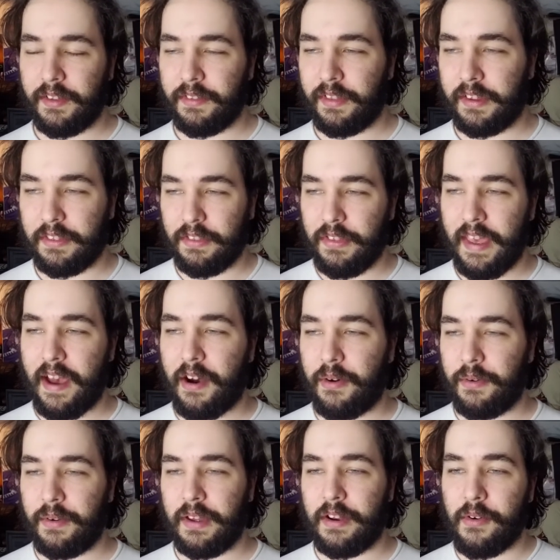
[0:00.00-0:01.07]
like,
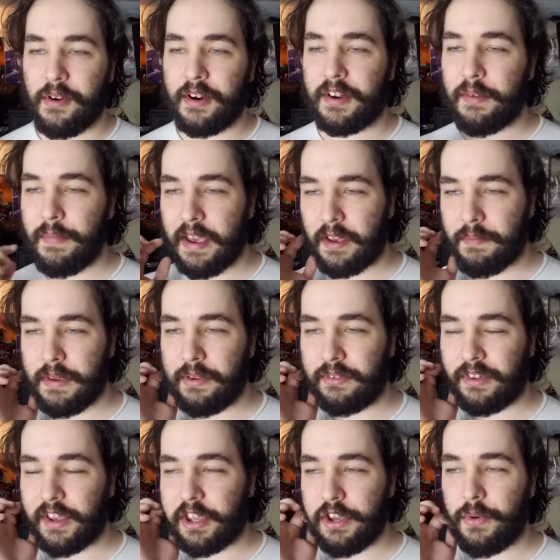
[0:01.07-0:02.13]
now in order to make music,